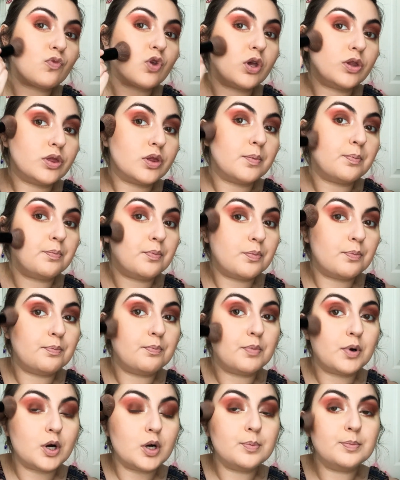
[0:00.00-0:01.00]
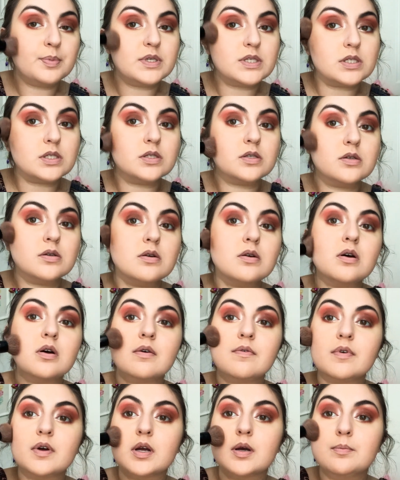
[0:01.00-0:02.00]
And the purpose
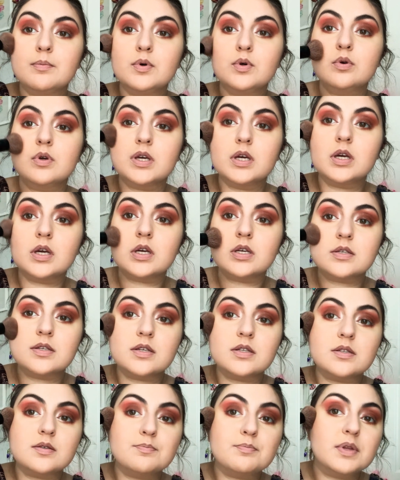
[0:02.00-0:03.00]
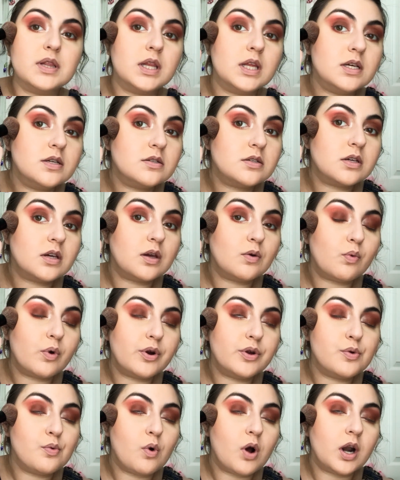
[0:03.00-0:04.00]
of a kabuki is it's placing it where
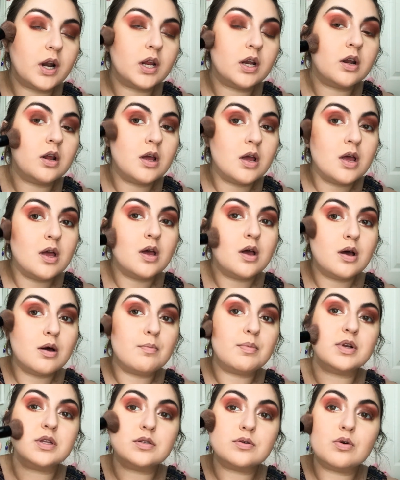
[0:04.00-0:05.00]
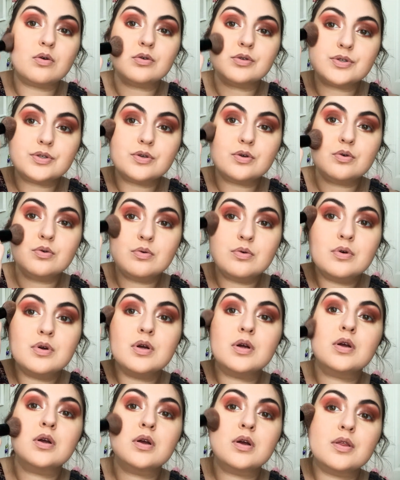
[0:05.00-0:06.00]
you want it, but it's also,
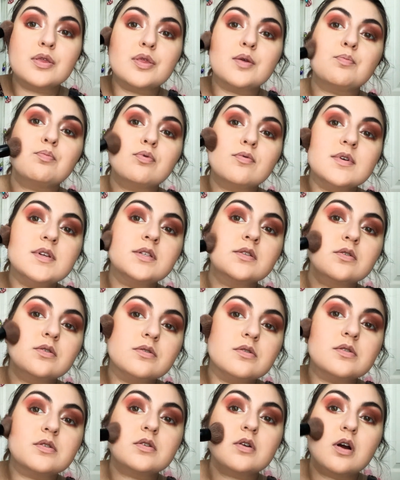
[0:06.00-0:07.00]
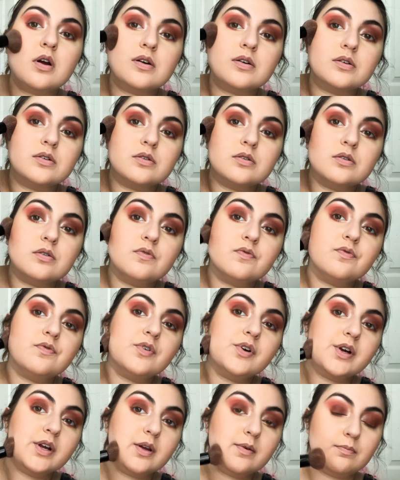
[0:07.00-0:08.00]
the bristles are
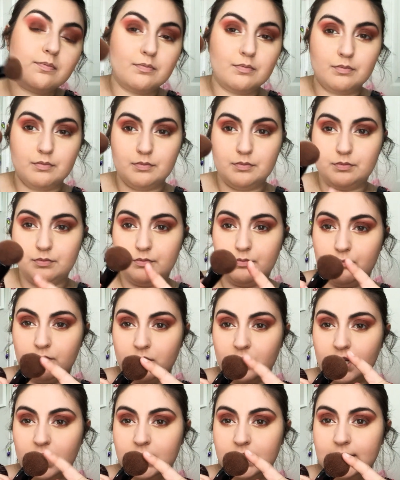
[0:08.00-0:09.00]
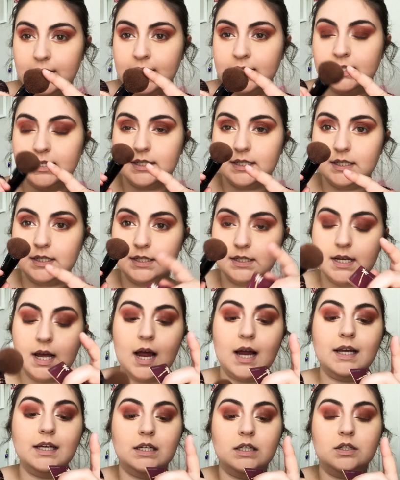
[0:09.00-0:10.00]
very condensed and
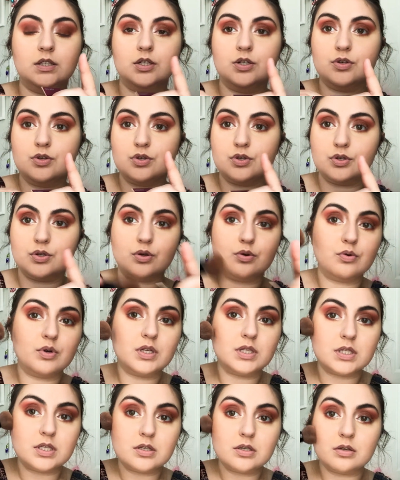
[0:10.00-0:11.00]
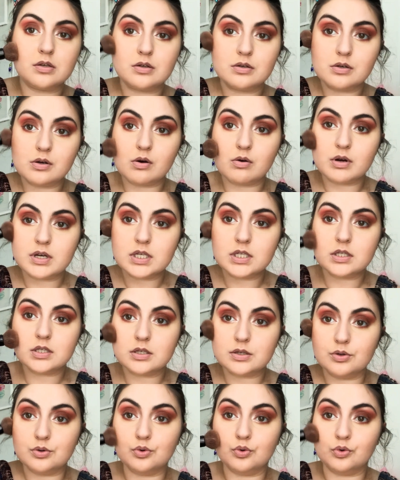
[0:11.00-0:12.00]
tight. So it's going
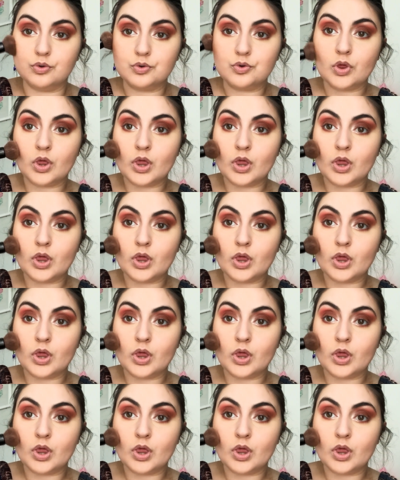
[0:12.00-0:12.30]
to